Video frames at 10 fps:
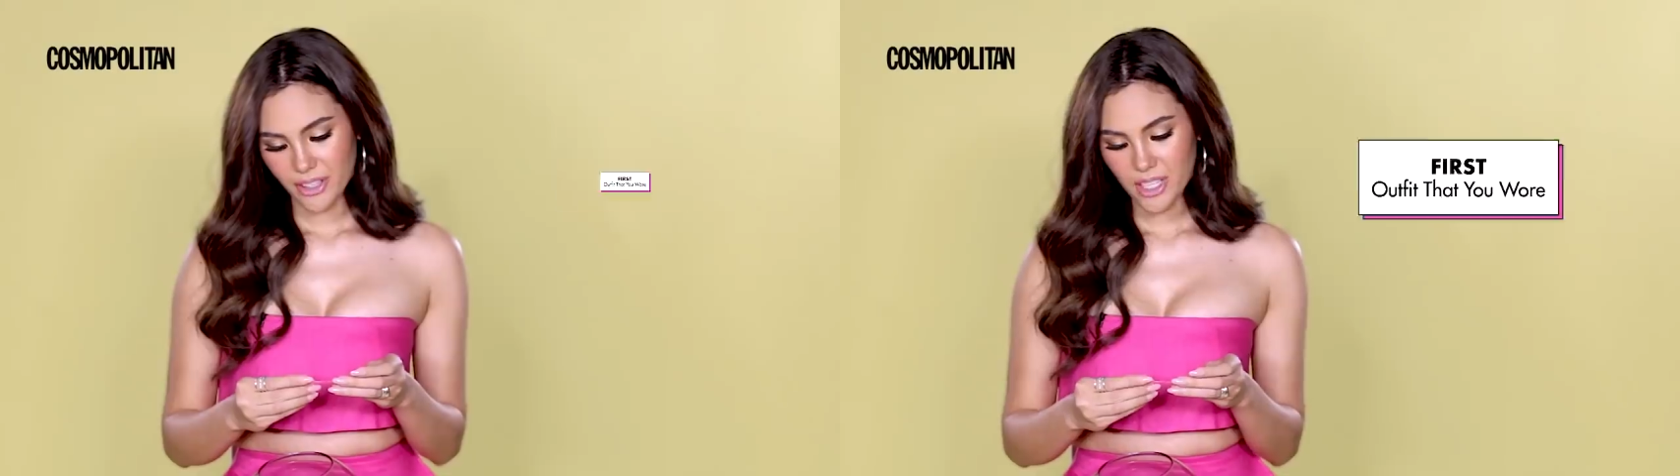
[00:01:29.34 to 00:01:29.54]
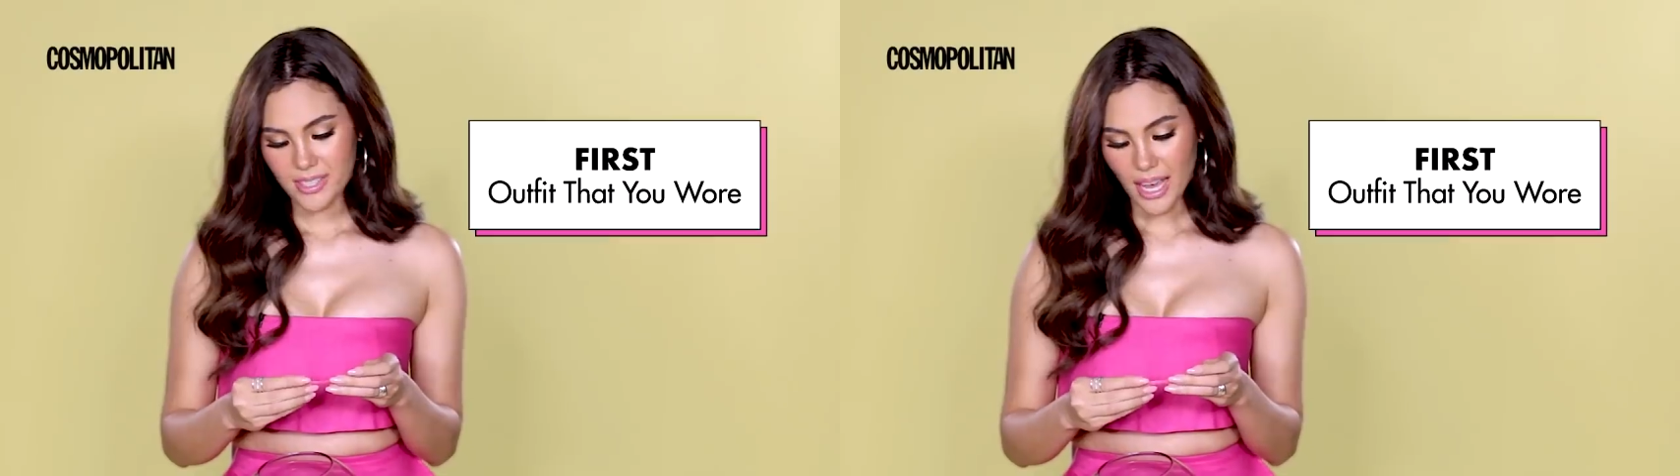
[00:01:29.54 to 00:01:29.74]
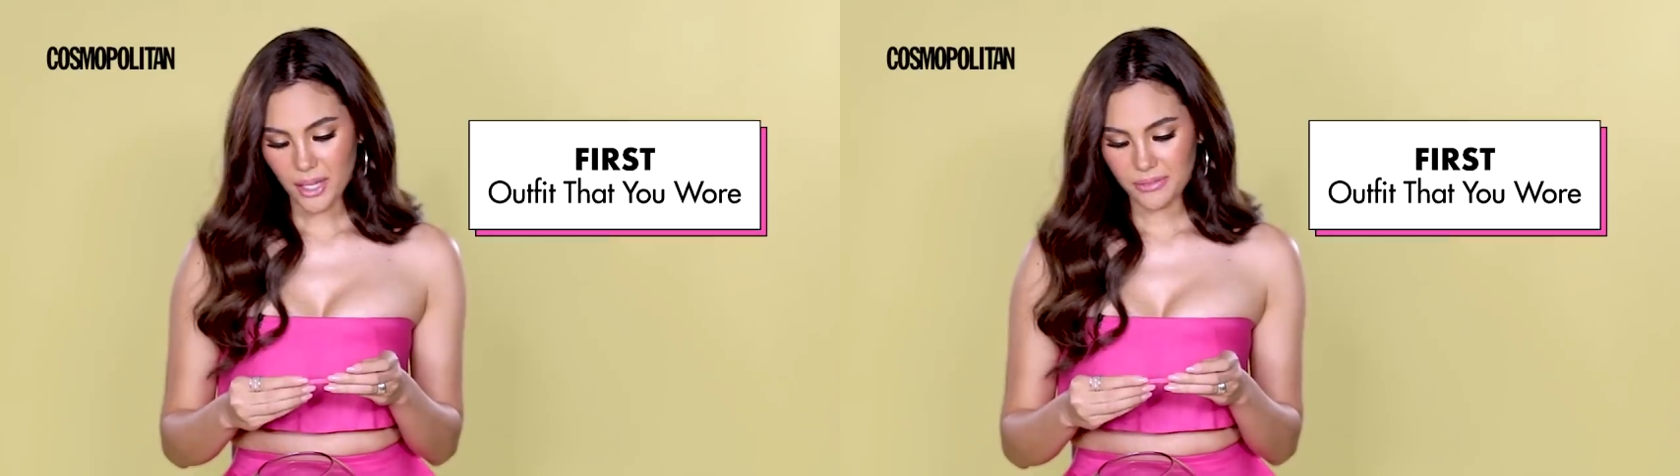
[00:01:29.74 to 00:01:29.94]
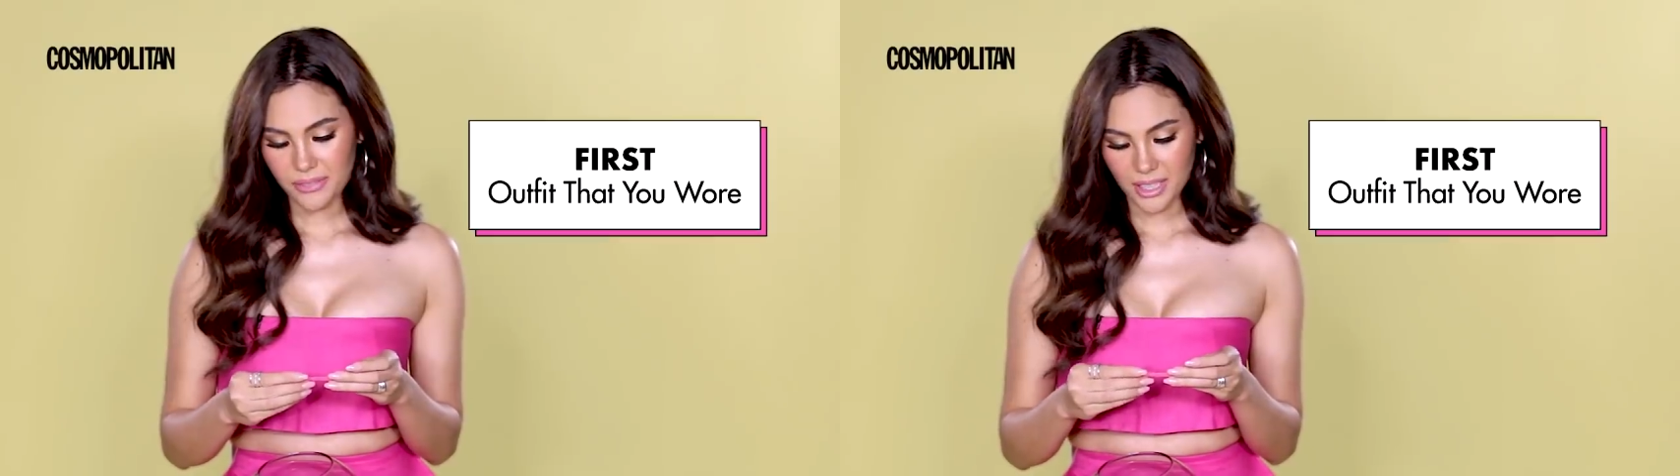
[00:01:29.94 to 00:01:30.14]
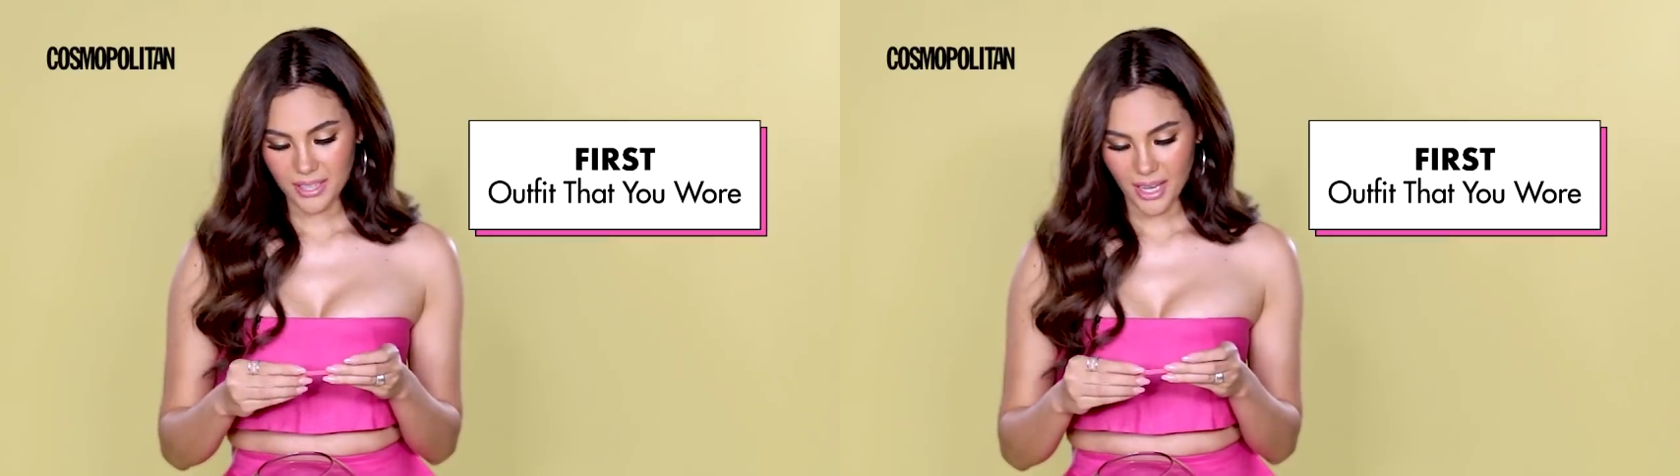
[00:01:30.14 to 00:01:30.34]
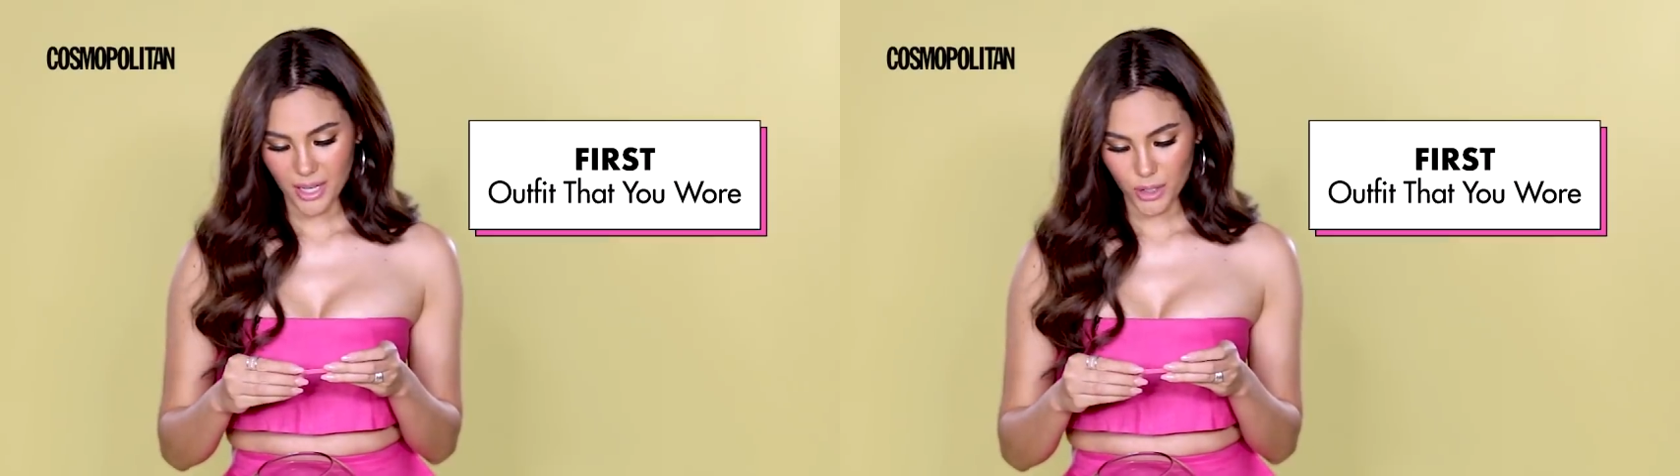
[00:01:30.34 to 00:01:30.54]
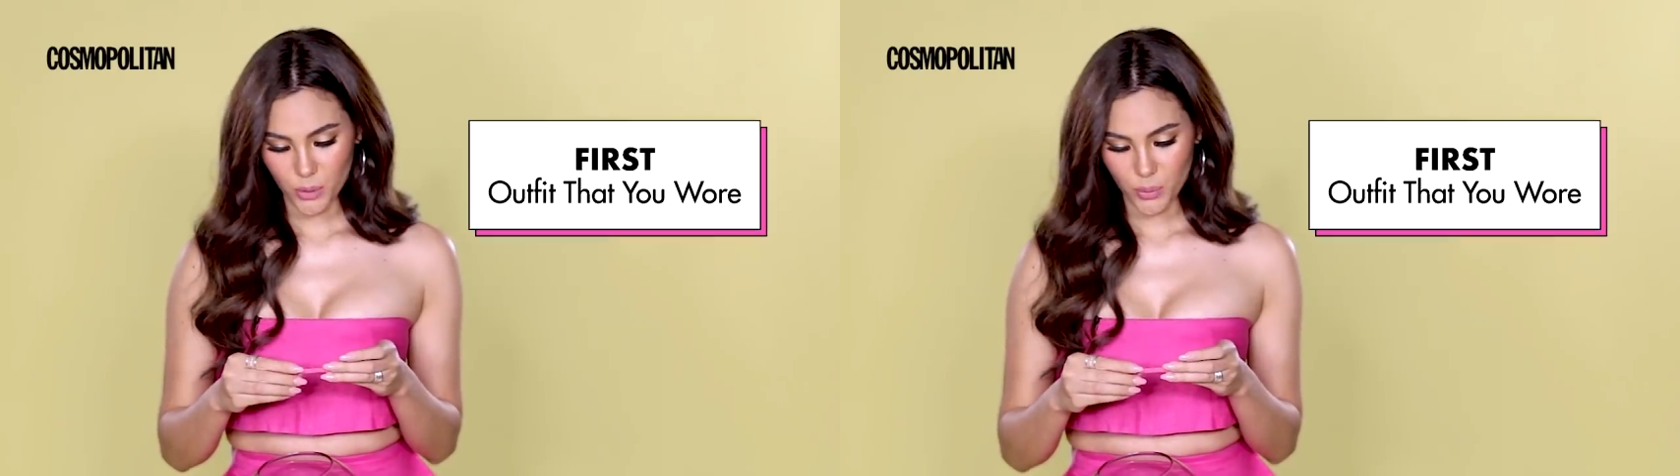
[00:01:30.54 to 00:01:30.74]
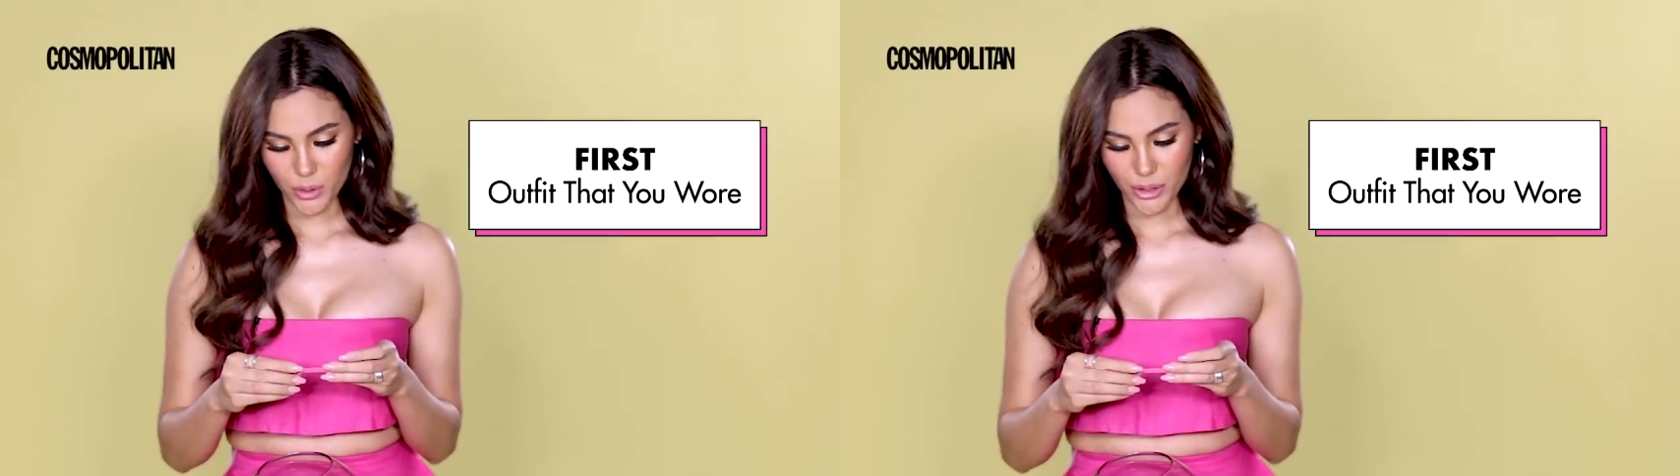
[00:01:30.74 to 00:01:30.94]
First outfit that
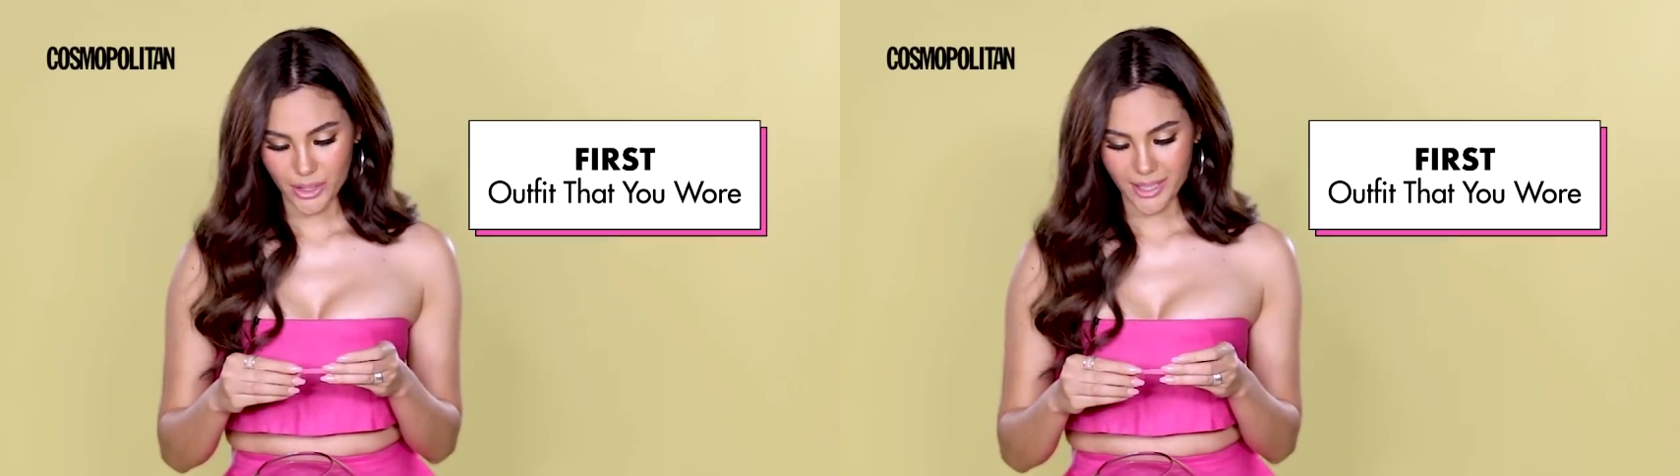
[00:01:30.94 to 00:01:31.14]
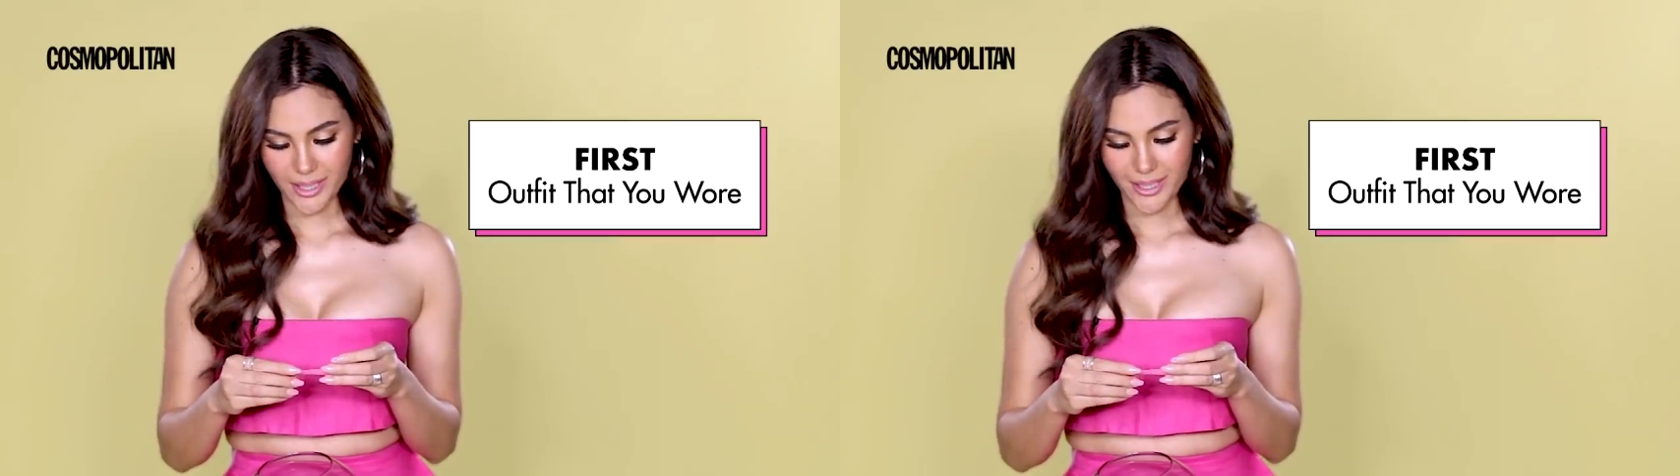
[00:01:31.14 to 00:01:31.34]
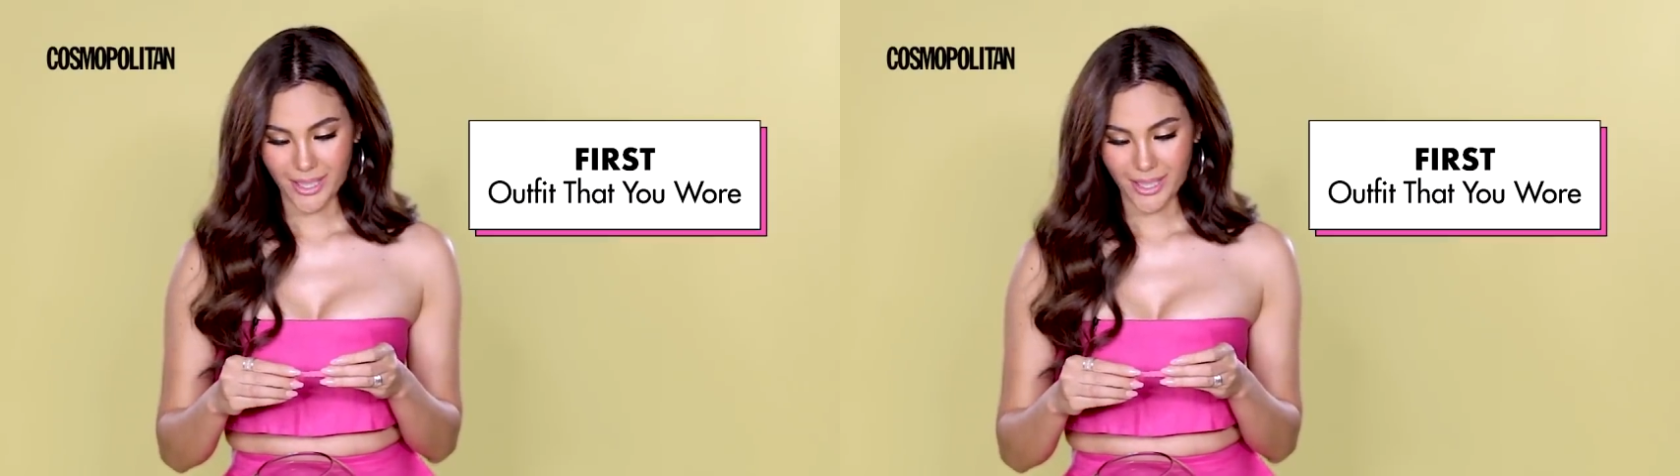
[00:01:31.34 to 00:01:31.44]
you wore,